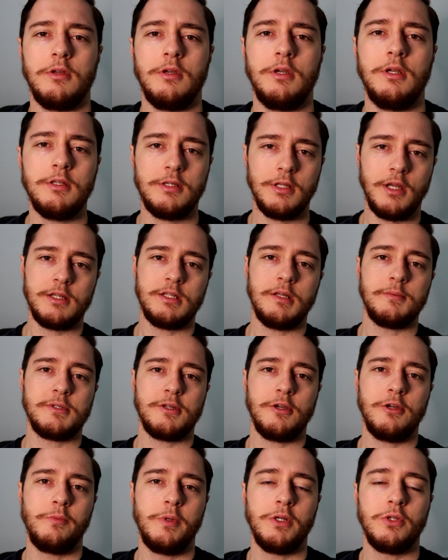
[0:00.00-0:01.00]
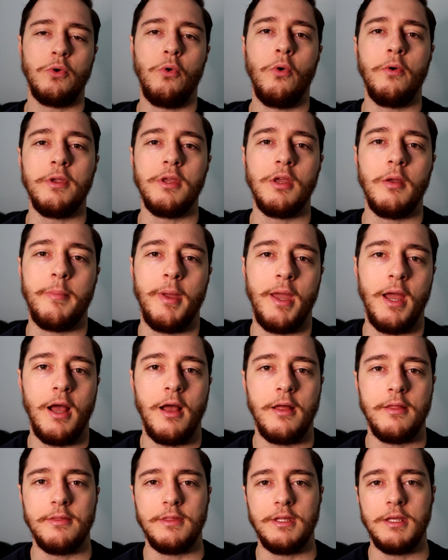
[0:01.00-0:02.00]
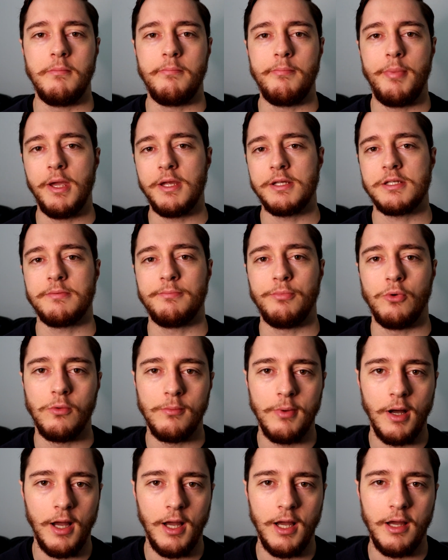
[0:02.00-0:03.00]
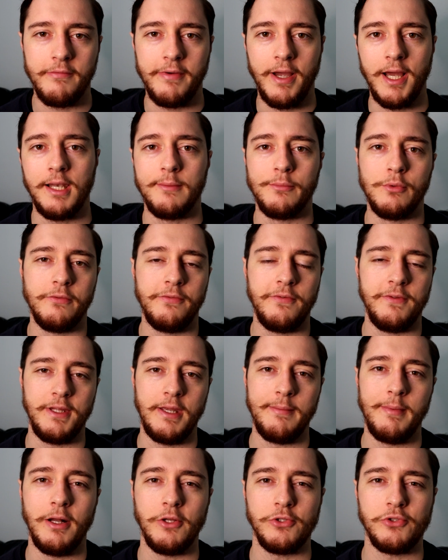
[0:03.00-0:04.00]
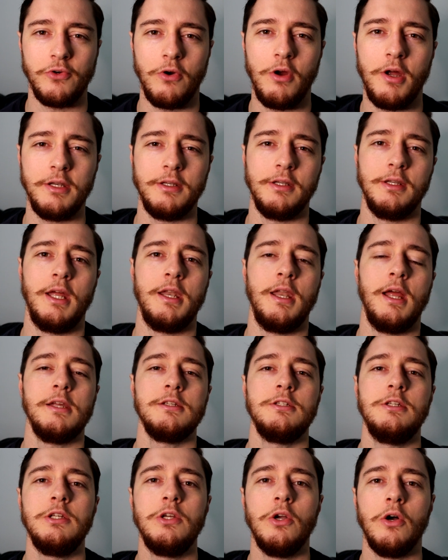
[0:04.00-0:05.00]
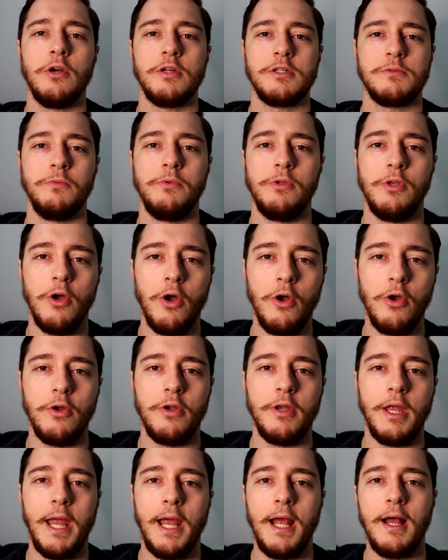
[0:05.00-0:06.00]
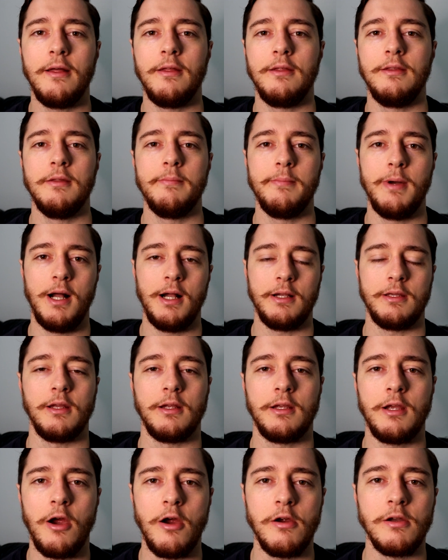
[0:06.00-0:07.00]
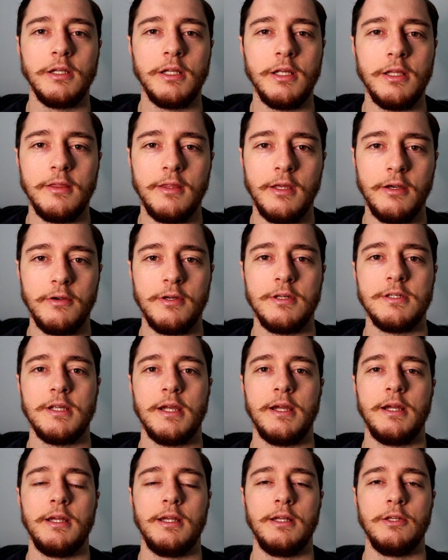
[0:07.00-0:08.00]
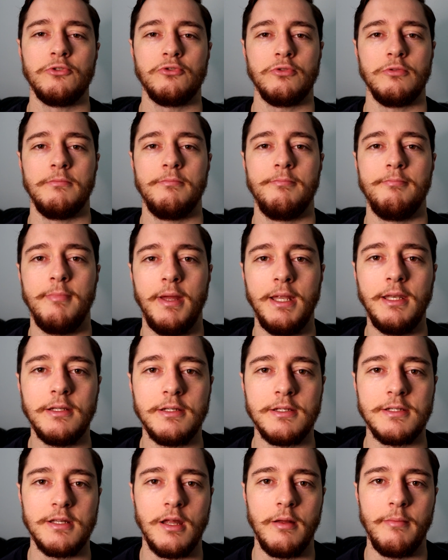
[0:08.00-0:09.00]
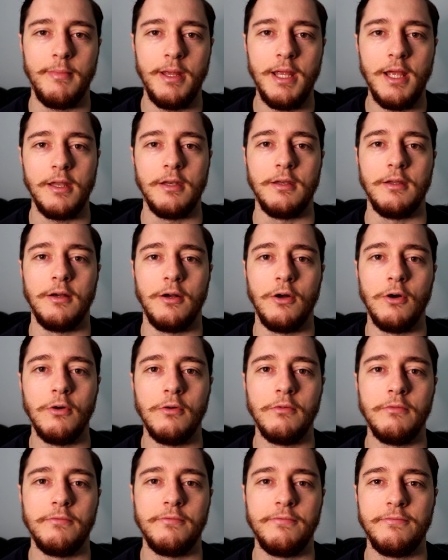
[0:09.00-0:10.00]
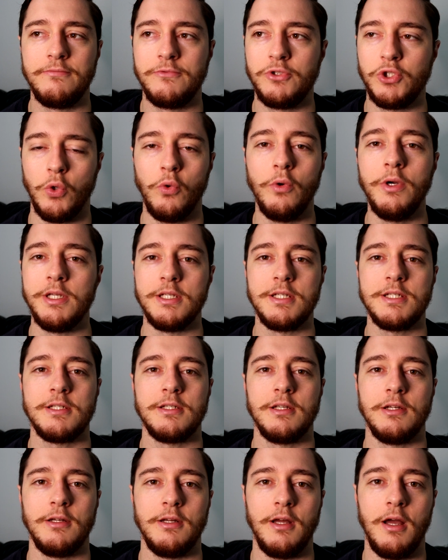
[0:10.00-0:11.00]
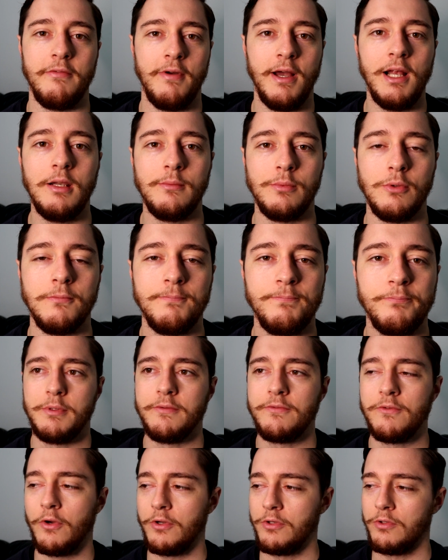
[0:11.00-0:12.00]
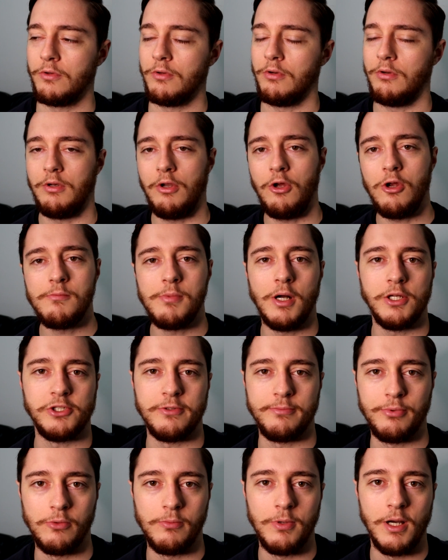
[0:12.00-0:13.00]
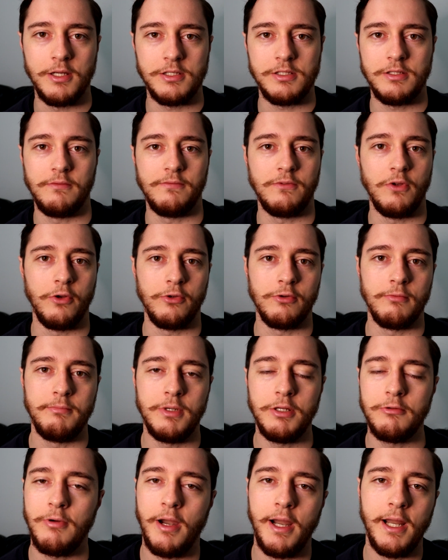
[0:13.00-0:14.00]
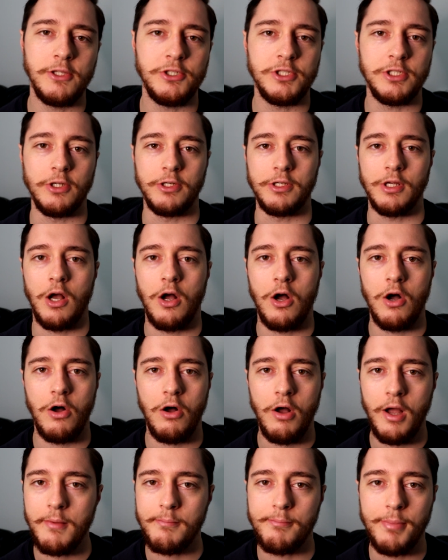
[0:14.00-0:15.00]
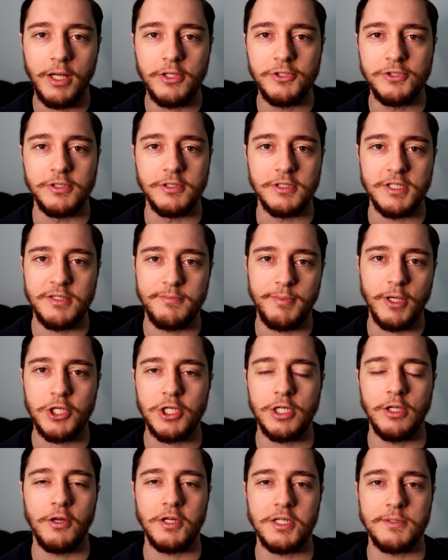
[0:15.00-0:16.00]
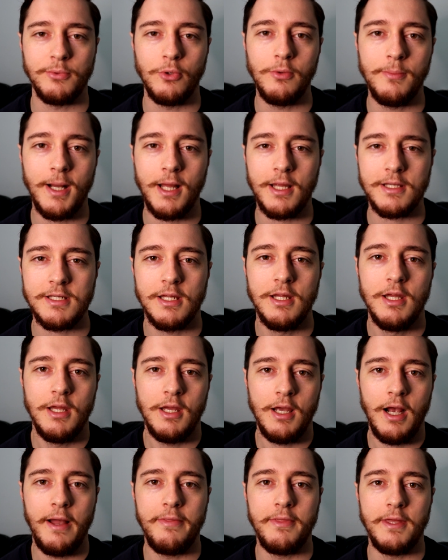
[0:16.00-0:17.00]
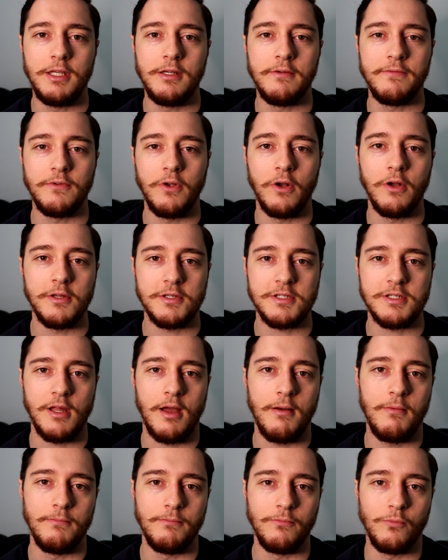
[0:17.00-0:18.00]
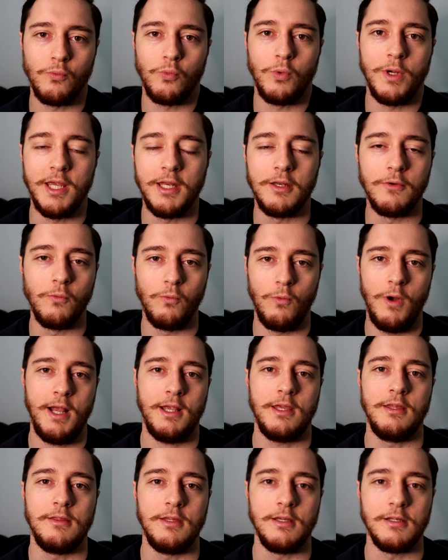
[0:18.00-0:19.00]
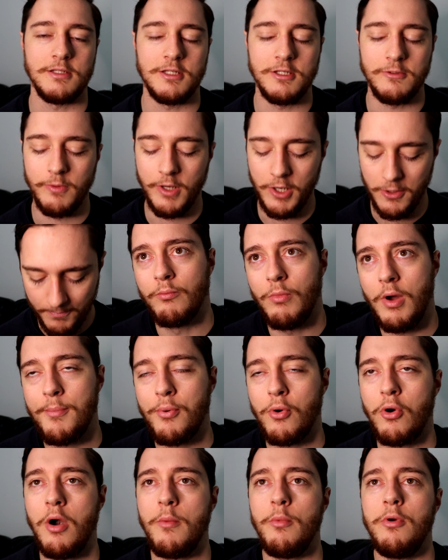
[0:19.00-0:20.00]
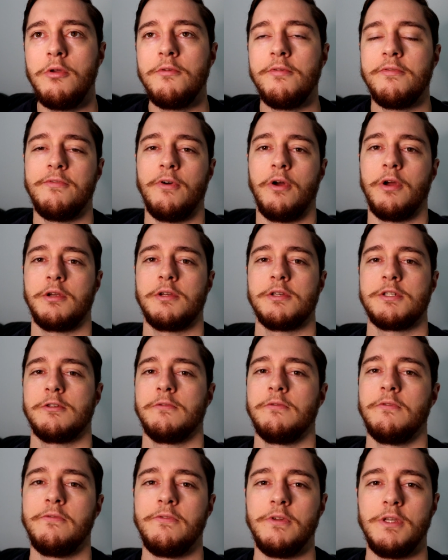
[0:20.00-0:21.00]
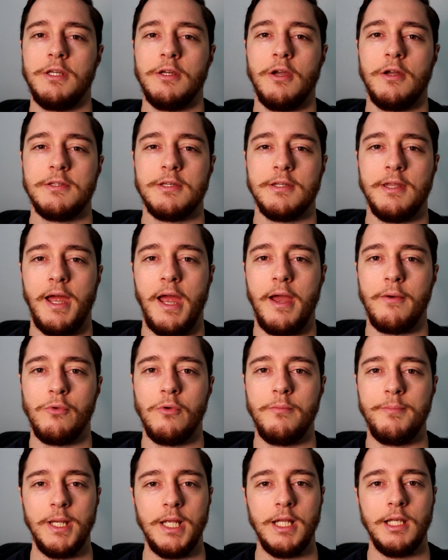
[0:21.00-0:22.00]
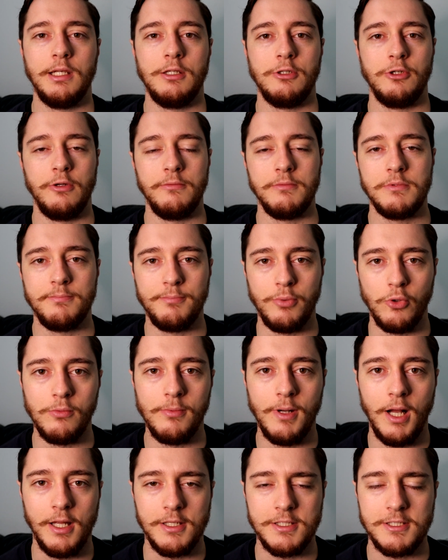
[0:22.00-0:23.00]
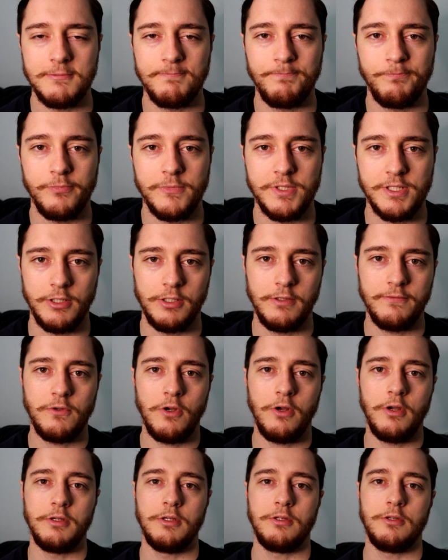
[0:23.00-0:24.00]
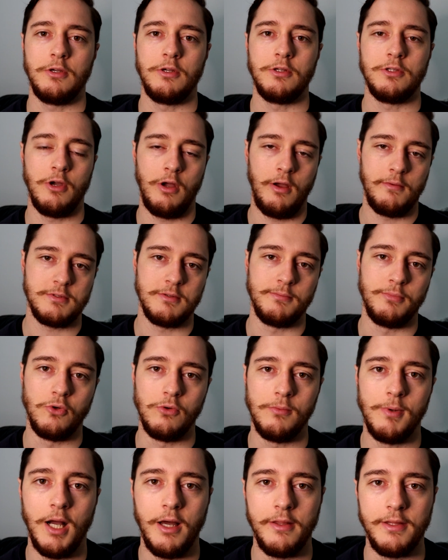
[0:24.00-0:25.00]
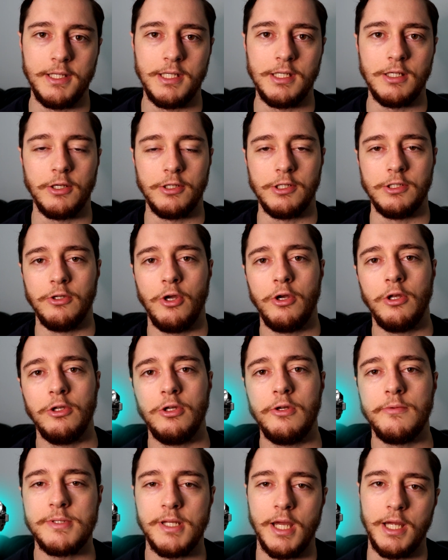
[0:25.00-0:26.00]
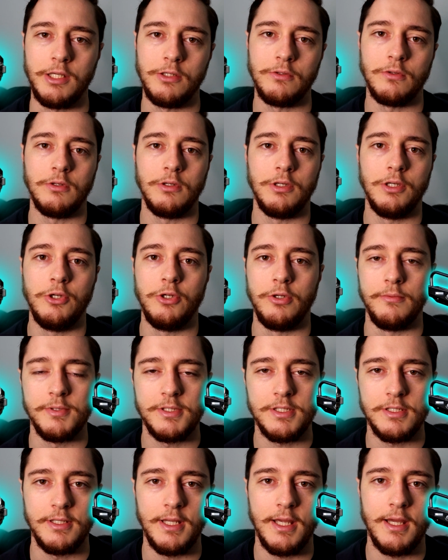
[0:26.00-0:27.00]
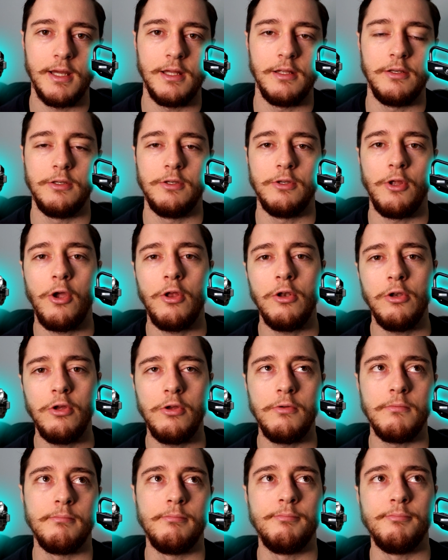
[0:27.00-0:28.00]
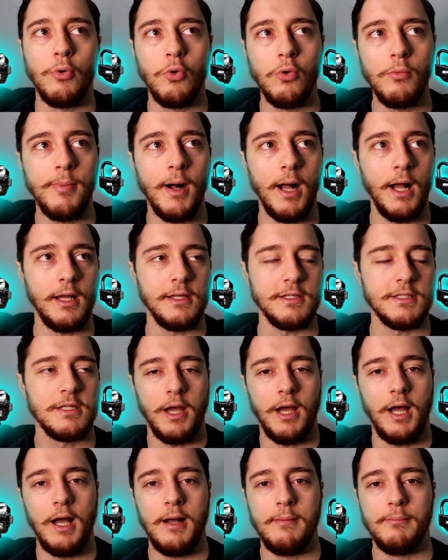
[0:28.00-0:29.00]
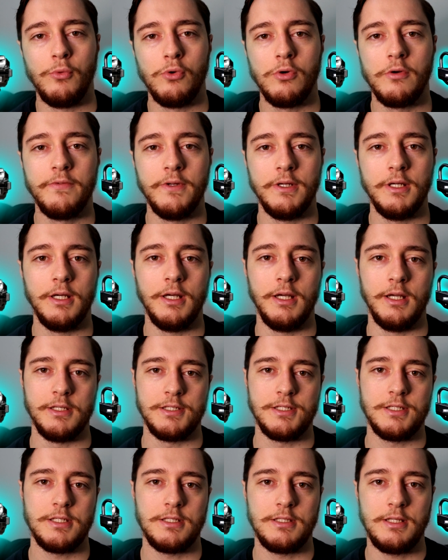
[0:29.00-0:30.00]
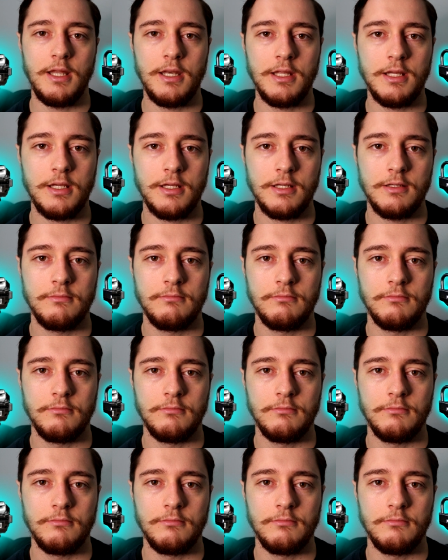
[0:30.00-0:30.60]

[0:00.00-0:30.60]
In today's episode, we're talking about the best bull bar available for the MR Triton. And as you guys know, out in the market currently, there is a tremendous amount of choice available. You've got your low budget bull bars, you've got your mid-range, you've got your high budget specialized bull bars, and then you've got some weird and wacky things as well. My primary focus of the video today will be looped bull bars. So you've got your two types of bull bar there. You've got your no loops and your loops. Now, no loop bull bars are more of a aesthetic.